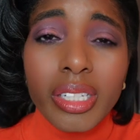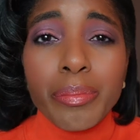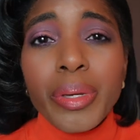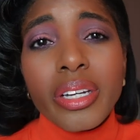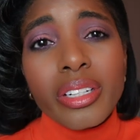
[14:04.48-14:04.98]

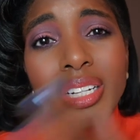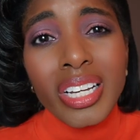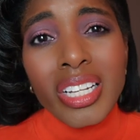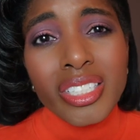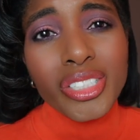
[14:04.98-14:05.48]
compared
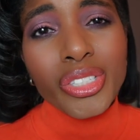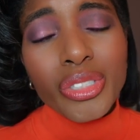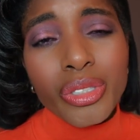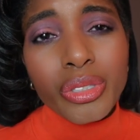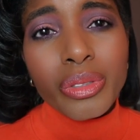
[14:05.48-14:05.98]

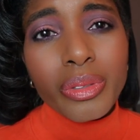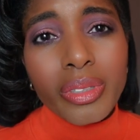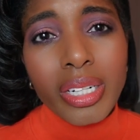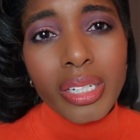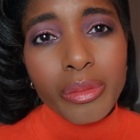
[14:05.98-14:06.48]

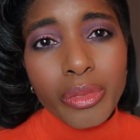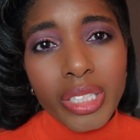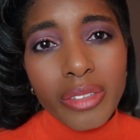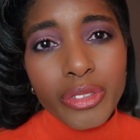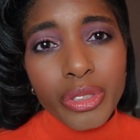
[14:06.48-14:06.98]
to
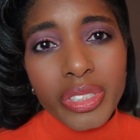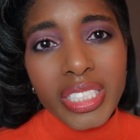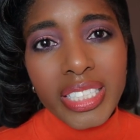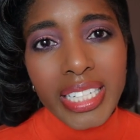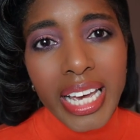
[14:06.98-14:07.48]
when I've used
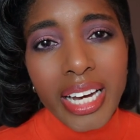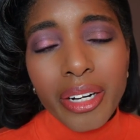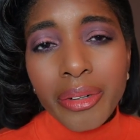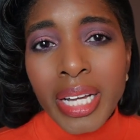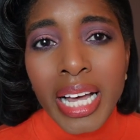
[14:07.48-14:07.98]
it
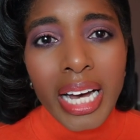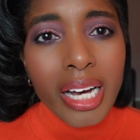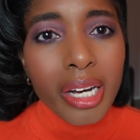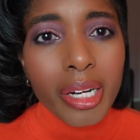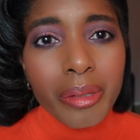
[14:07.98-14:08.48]
now.
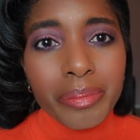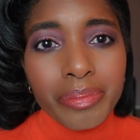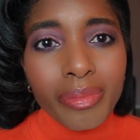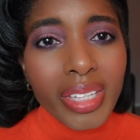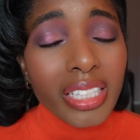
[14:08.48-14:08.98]

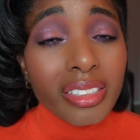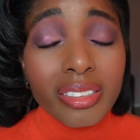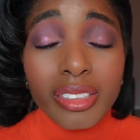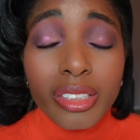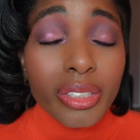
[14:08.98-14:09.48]

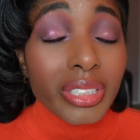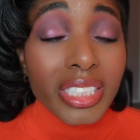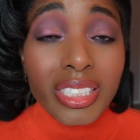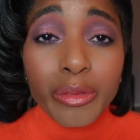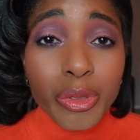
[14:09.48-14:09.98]
It
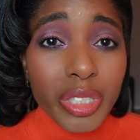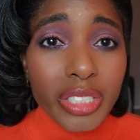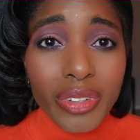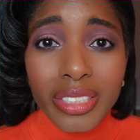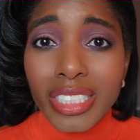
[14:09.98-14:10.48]
just seems with
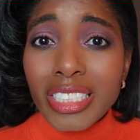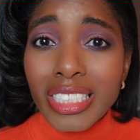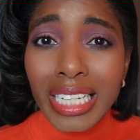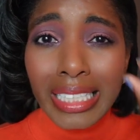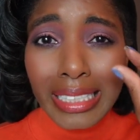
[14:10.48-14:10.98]
this
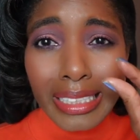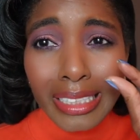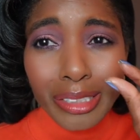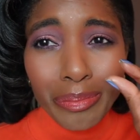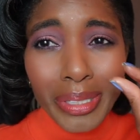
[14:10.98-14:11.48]
foundation, a
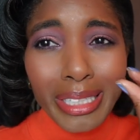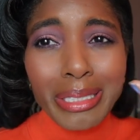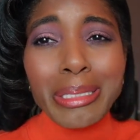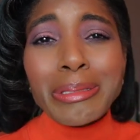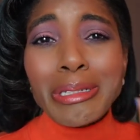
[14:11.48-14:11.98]
little
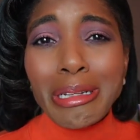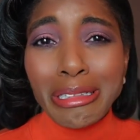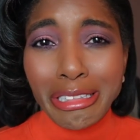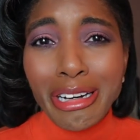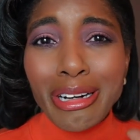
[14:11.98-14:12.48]
bit goes a
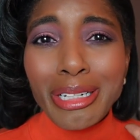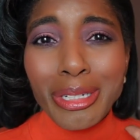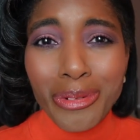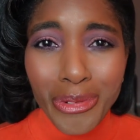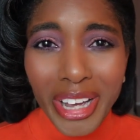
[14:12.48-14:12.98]

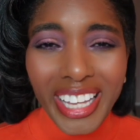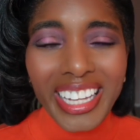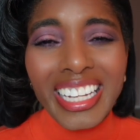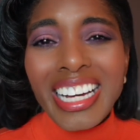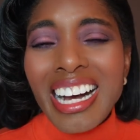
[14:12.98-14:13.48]
long
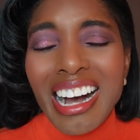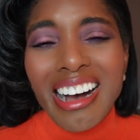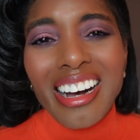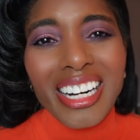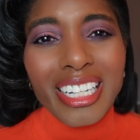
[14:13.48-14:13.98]
way.
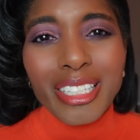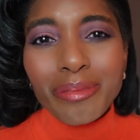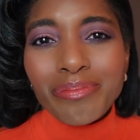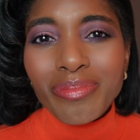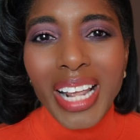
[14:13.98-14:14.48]

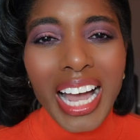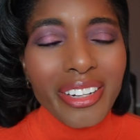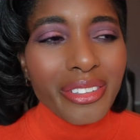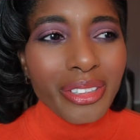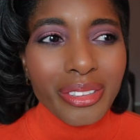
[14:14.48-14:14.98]
I
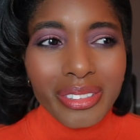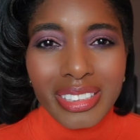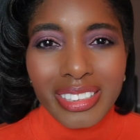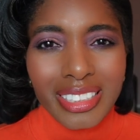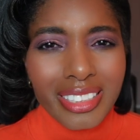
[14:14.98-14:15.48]
don't know.
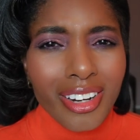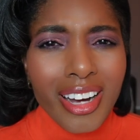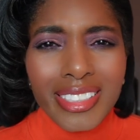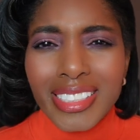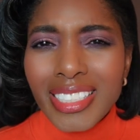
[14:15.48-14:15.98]
Does it
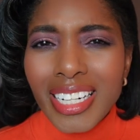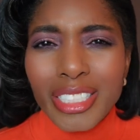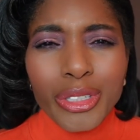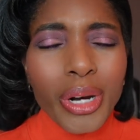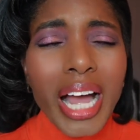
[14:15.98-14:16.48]

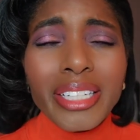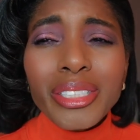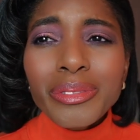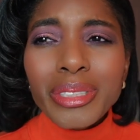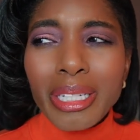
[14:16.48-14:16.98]
oxidize or I
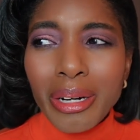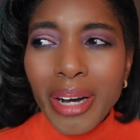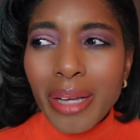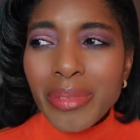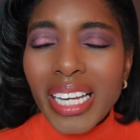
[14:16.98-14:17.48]
don't know.
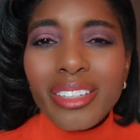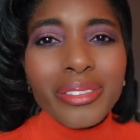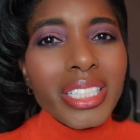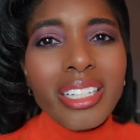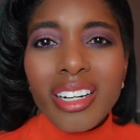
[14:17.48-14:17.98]
I mean, I
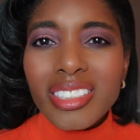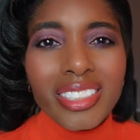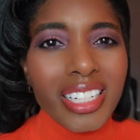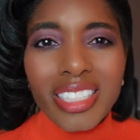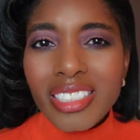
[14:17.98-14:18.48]
don't think
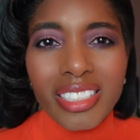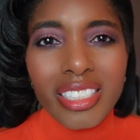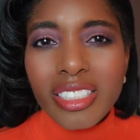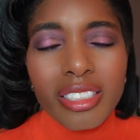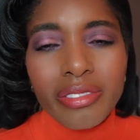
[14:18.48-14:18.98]
oxidize
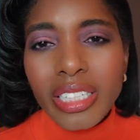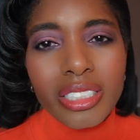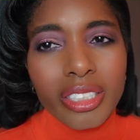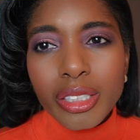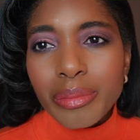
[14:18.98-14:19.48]
is the
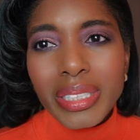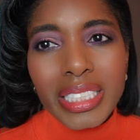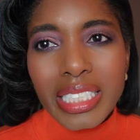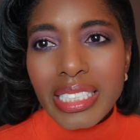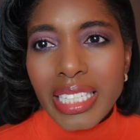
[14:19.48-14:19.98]
right term
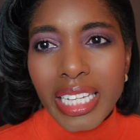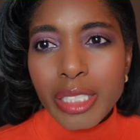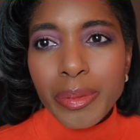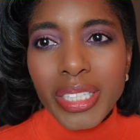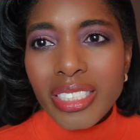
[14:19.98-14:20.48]
in this
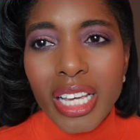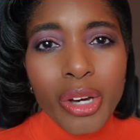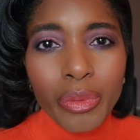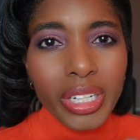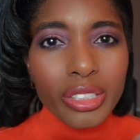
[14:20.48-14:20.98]
case because
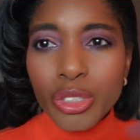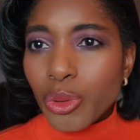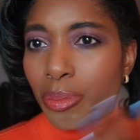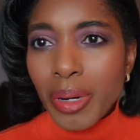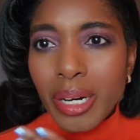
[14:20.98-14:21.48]
when I use
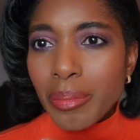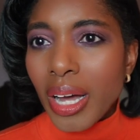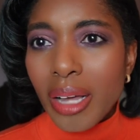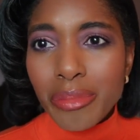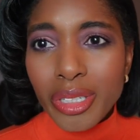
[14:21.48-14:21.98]
one pump,
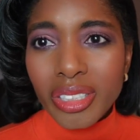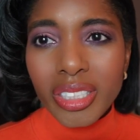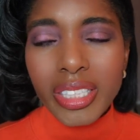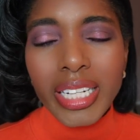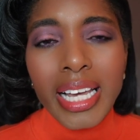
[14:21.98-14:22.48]
I'm
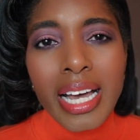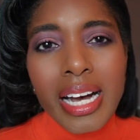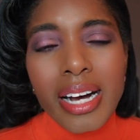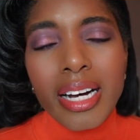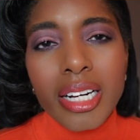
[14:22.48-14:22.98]
good.
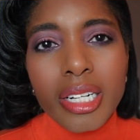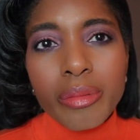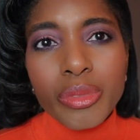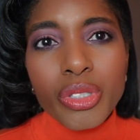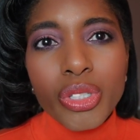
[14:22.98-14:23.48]

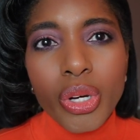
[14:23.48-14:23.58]
There's